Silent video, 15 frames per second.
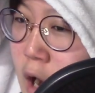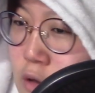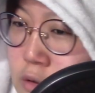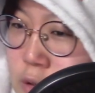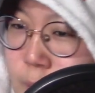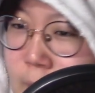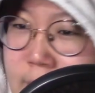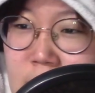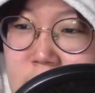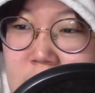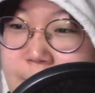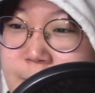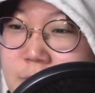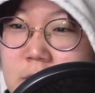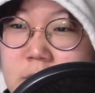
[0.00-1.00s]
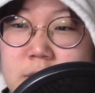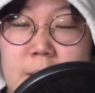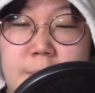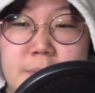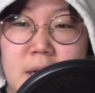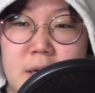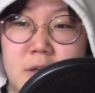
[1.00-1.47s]
the way that they put the
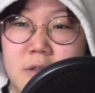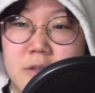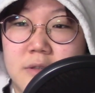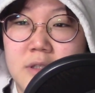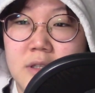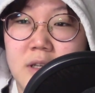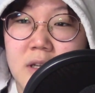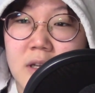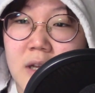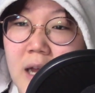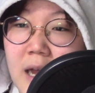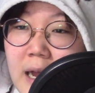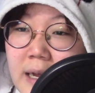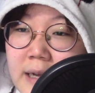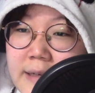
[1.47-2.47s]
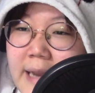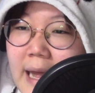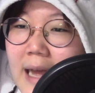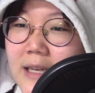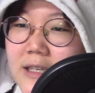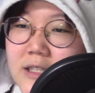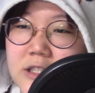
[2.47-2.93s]
subtitles.
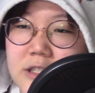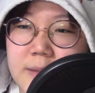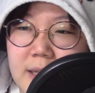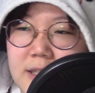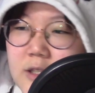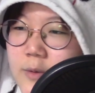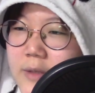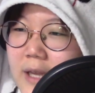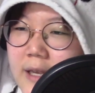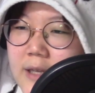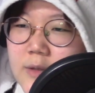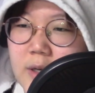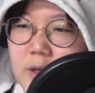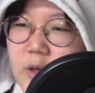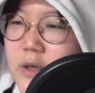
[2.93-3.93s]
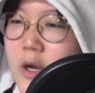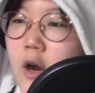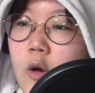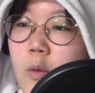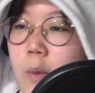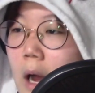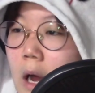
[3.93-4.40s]
Nah,
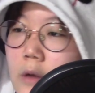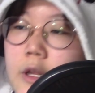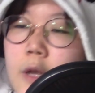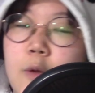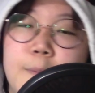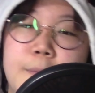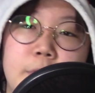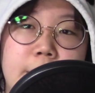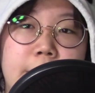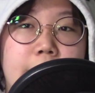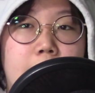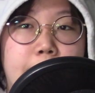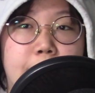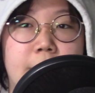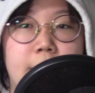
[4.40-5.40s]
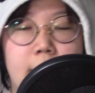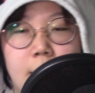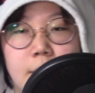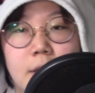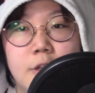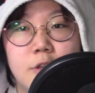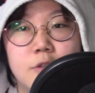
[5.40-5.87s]
Oh wow, they're putting it up and
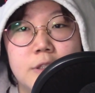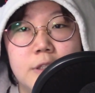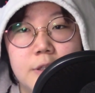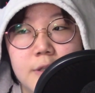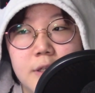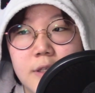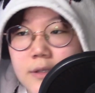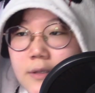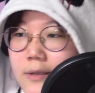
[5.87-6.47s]
down. Are you serious?